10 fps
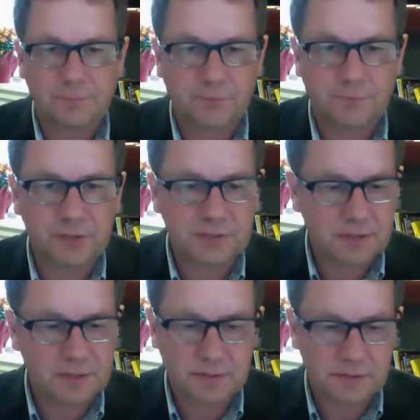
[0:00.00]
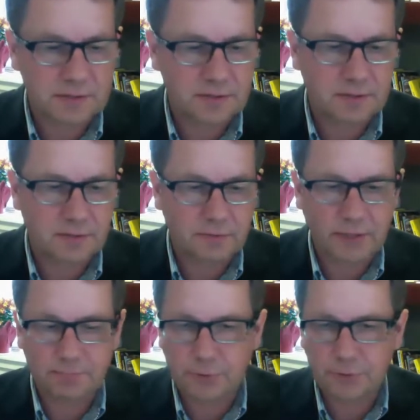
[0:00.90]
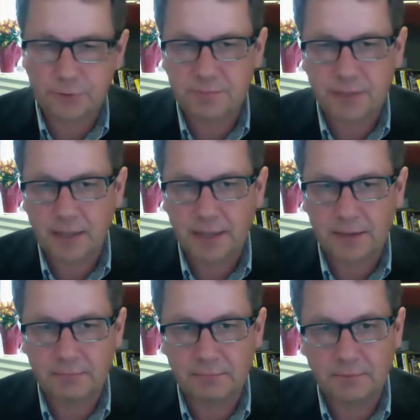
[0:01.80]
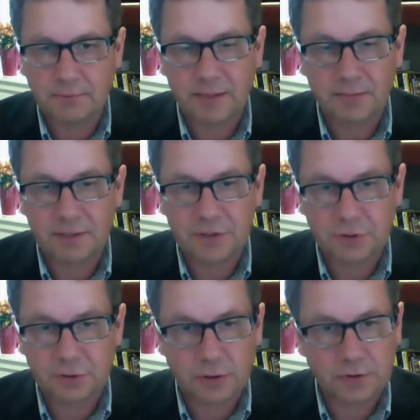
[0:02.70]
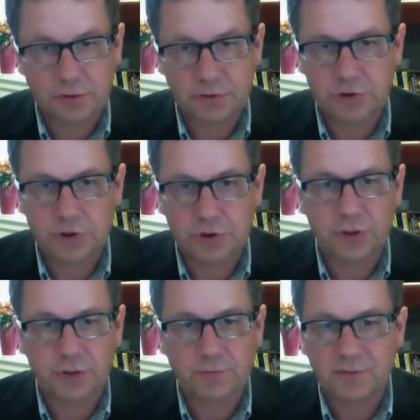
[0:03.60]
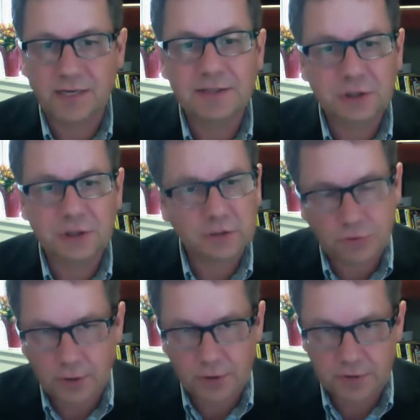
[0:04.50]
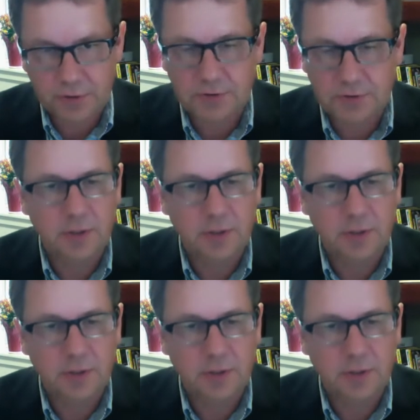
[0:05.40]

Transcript: for instance, there are great books by, like I mentioned, Donald Schoen, Nigel Cross,